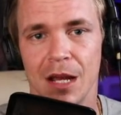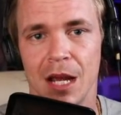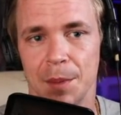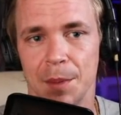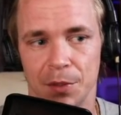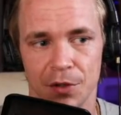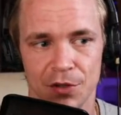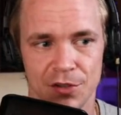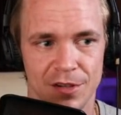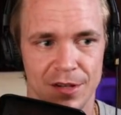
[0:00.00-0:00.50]

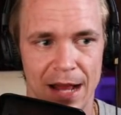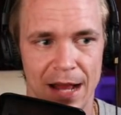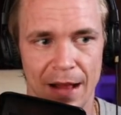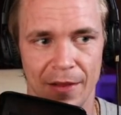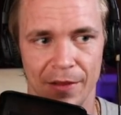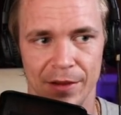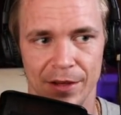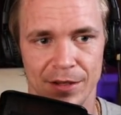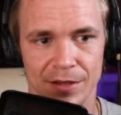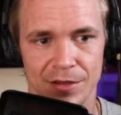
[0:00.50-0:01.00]

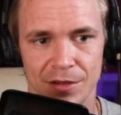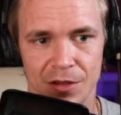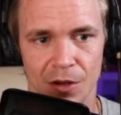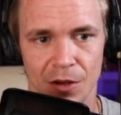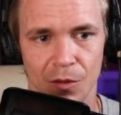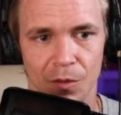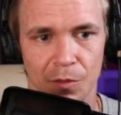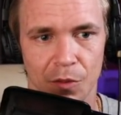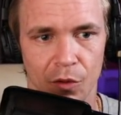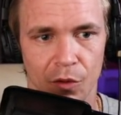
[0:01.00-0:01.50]
Personality is so
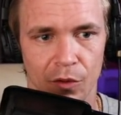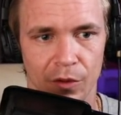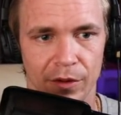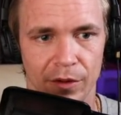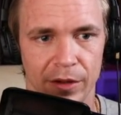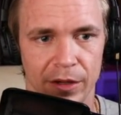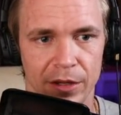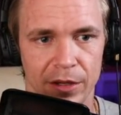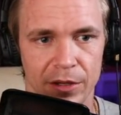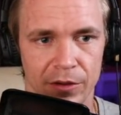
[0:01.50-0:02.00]
important
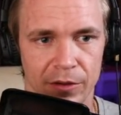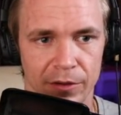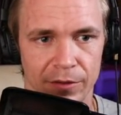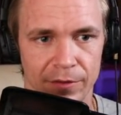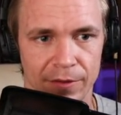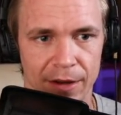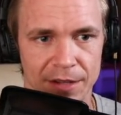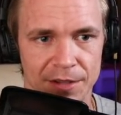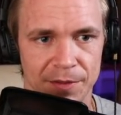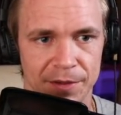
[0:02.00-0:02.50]
in your
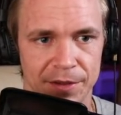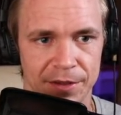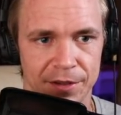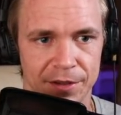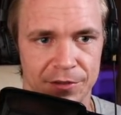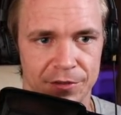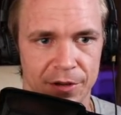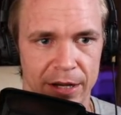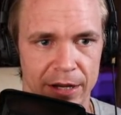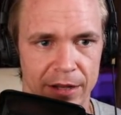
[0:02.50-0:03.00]
investment and
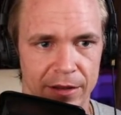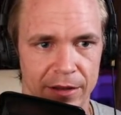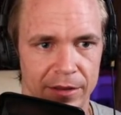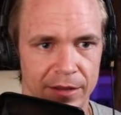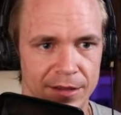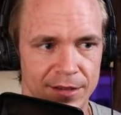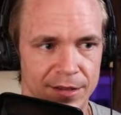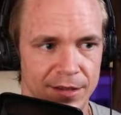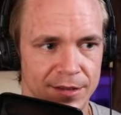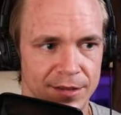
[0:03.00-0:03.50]
trading
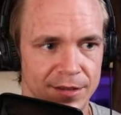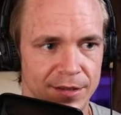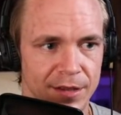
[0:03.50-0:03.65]
thesis,